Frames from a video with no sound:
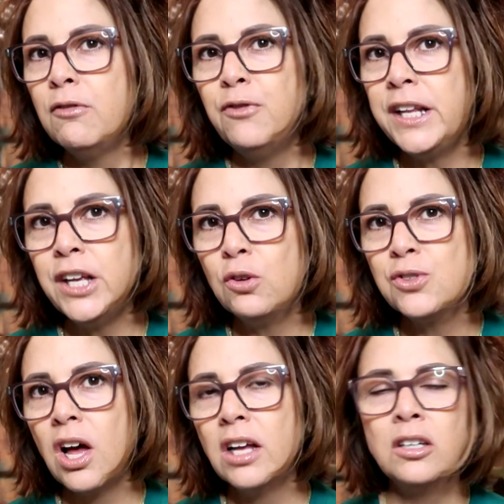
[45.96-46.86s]

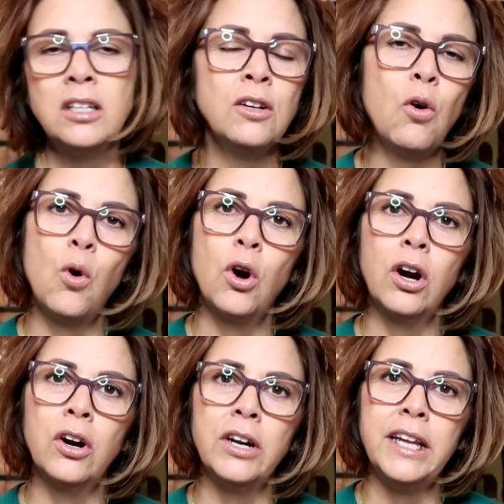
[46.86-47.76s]
videos on it
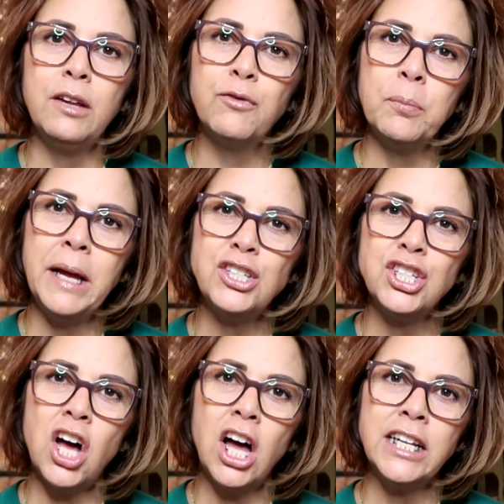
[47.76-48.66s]
or
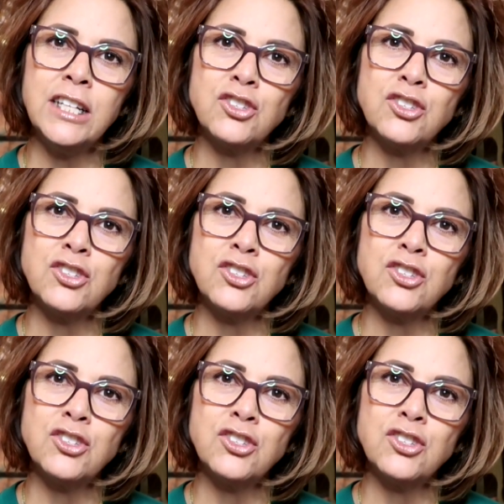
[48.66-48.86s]
information on it.